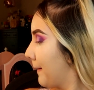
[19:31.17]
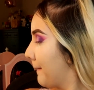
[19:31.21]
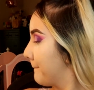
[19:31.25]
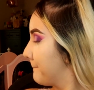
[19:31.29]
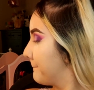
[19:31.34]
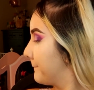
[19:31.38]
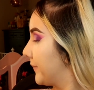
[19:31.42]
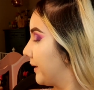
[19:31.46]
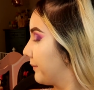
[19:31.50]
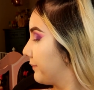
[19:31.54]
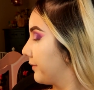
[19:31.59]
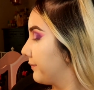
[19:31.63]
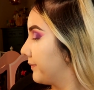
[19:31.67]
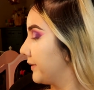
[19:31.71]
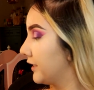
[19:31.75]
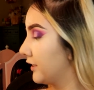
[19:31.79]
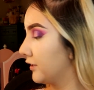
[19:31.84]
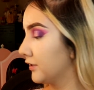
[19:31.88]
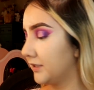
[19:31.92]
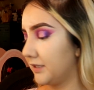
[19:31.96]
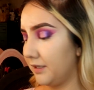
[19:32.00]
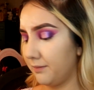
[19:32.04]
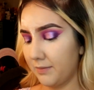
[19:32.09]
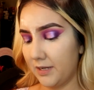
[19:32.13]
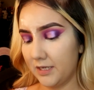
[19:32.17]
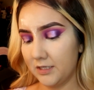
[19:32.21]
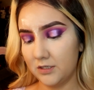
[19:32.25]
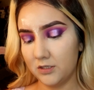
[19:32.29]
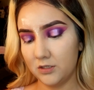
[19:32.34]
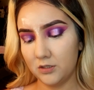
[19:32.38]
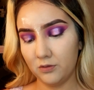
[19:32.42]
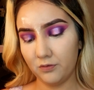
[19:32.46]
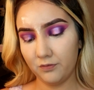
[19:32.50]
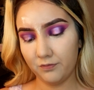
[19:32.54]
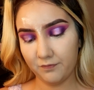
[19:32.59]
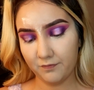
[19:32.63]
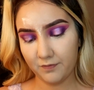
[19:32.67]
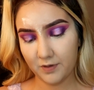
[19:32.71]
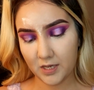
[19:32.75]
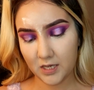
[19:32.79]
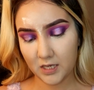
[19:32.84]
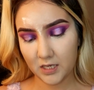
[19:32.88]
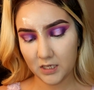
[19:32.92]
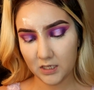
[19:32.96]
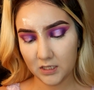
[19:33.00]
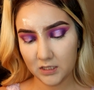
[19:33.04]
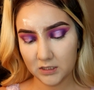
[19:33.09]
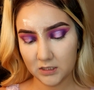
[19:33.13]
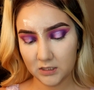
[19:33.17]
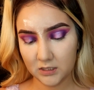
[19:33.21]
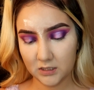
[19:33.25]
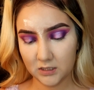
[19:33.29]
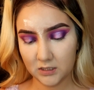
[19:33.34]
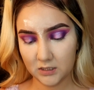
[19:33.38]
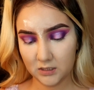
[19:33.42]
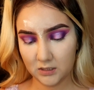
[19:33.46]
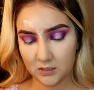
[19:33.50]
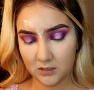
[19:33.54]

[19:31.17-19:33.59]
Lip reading: I'm gonna be using my Too Faced